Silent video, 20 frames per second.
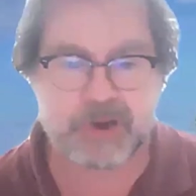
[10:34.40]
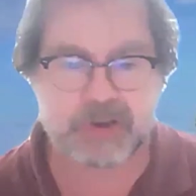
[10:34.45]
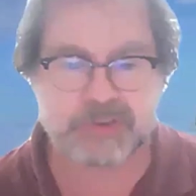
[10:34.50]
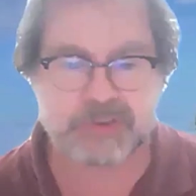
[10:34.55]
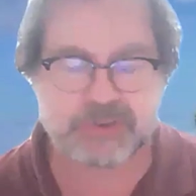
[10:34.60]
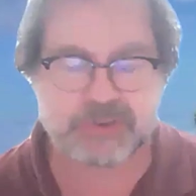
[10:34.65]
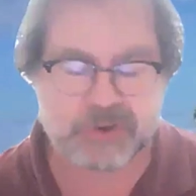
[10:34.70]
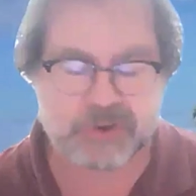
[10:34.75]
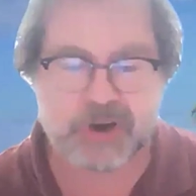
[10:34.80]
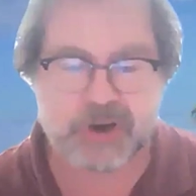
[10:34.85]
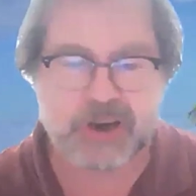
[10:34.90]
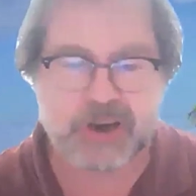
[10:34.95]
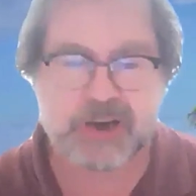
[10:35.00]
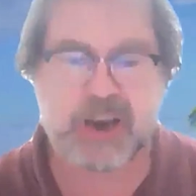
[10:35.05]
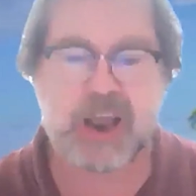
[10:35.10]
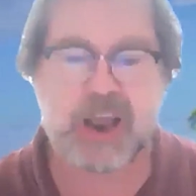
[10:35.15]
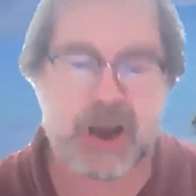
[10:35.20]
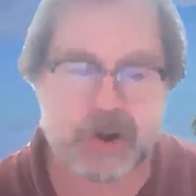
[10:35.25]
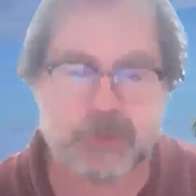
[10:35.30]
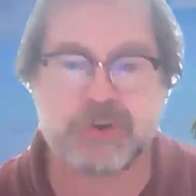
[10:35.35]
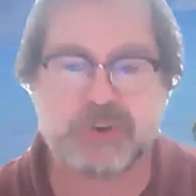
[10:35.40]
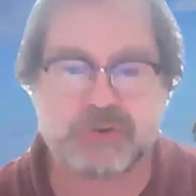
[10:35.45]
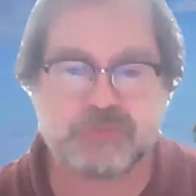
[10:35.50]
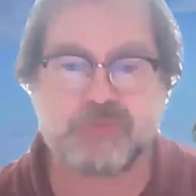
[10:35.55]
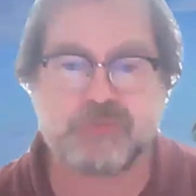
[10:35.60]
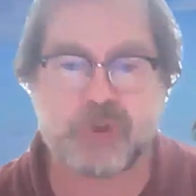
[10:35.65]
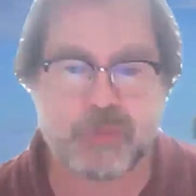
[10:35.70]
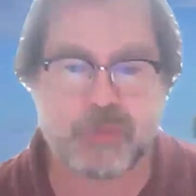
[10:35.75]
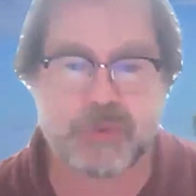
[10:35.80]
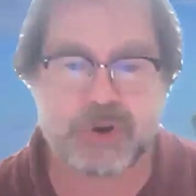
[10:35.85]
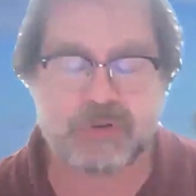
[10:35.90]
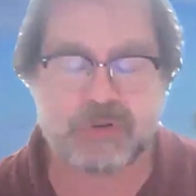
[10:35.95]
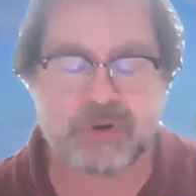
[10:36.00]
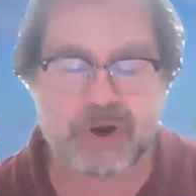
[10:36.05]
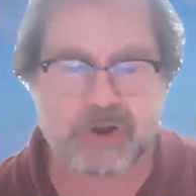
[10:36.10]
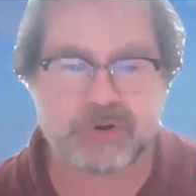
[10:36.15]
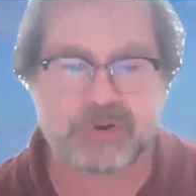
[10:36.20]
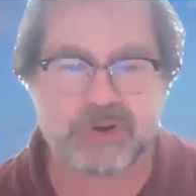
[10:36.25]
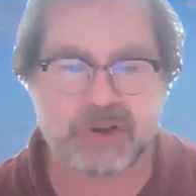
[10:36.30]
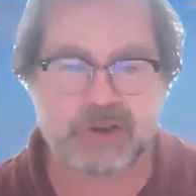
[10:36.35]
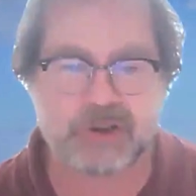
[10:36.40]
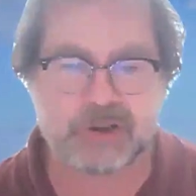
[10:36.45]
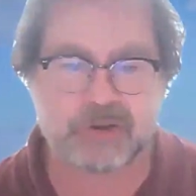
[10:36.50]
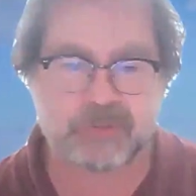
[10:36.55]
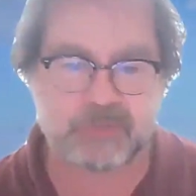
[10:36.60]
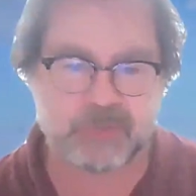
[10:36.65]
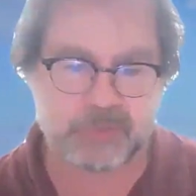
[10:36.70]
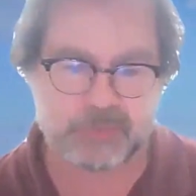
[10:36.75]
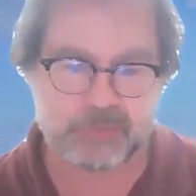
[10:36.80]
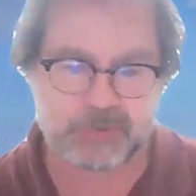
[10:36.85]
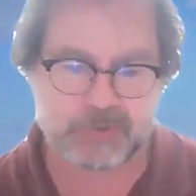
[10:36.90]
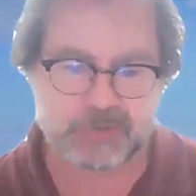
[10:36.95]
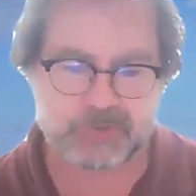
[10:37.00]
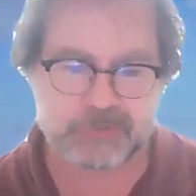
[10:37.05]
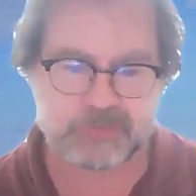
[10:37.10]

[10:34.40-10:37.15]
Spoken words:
monster, and now it's roaming around killing people.